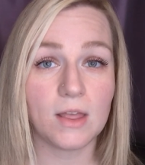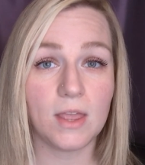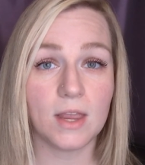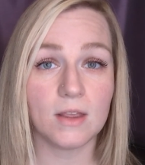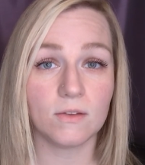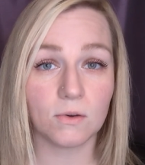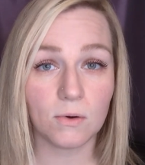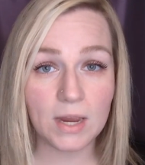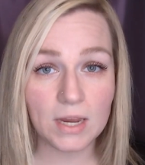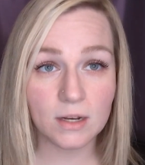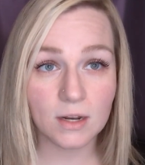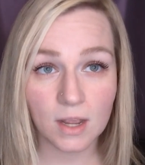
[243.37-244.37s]
think is
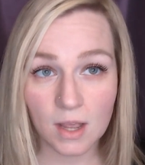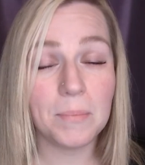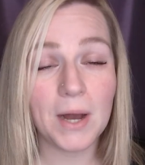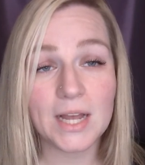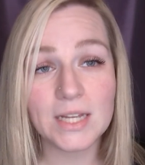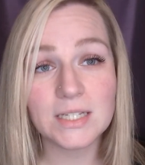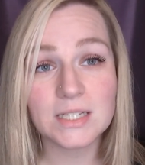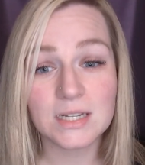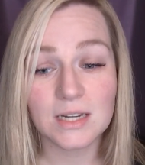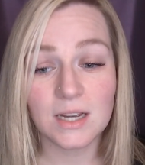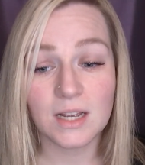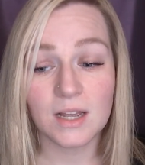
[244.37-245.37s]
great, but
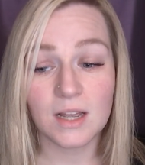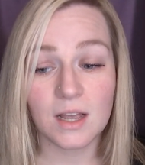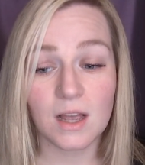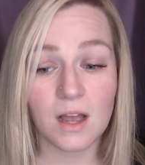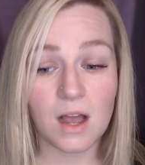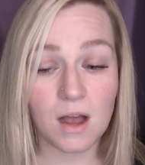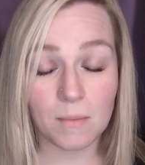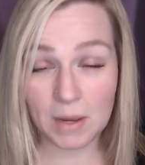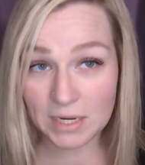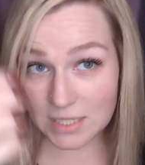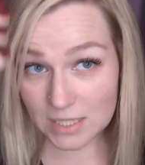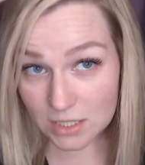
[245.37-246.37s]

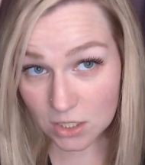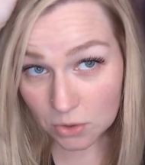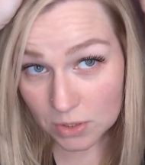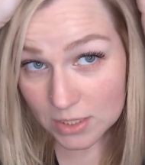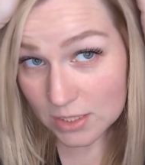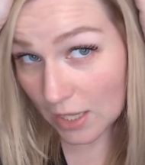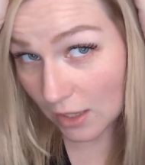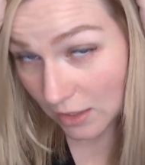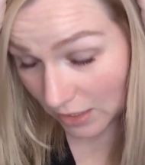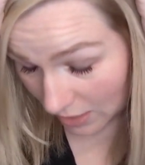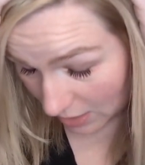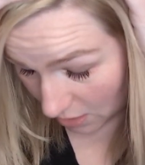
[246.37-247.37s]
I did notice that
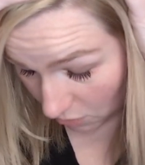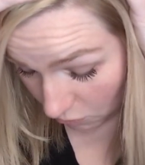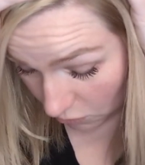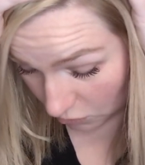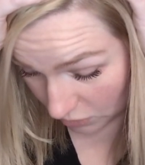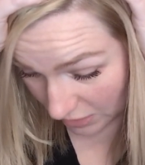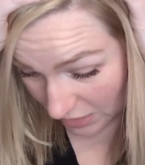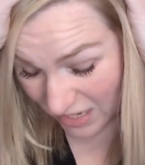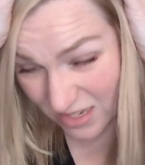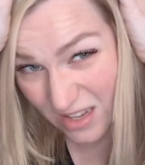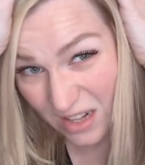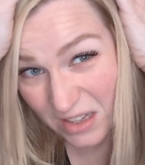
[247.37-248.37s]
the root
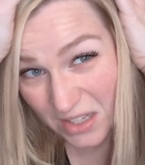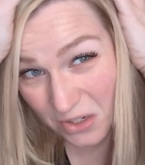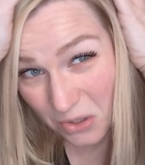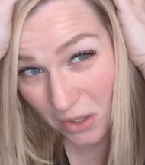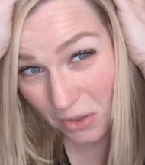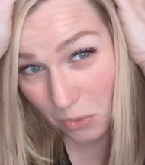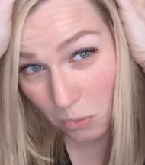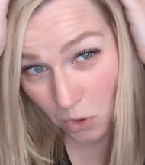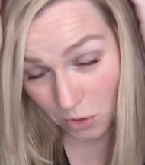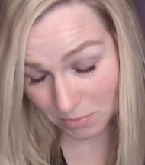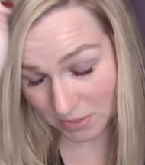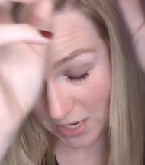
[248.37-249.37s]
is a little on the
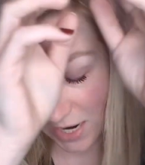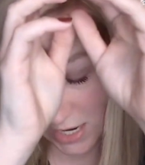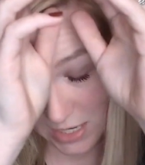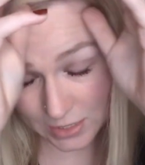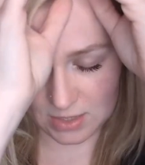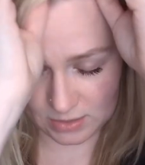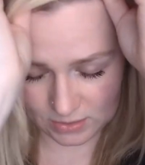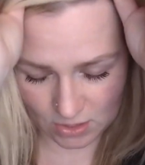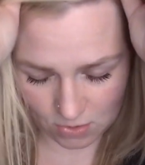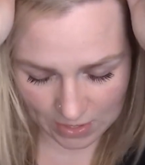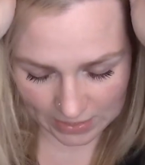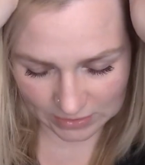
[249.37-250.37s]
warm side, and
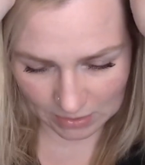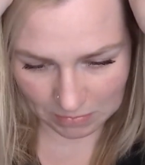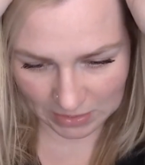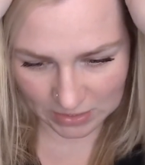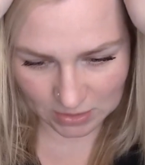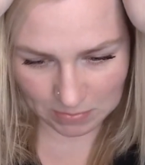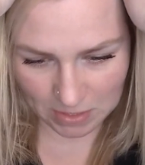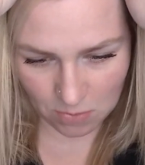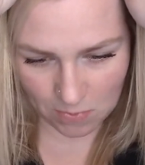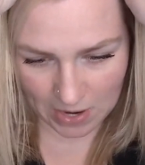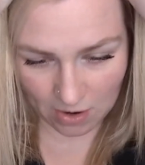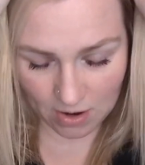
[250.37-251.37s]
so that's something to be
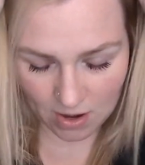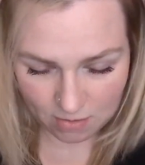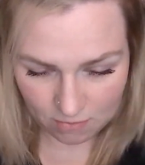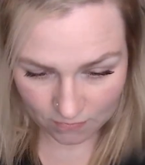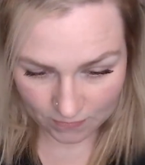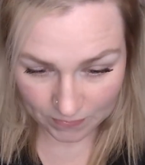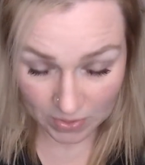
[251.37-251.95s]
aware of.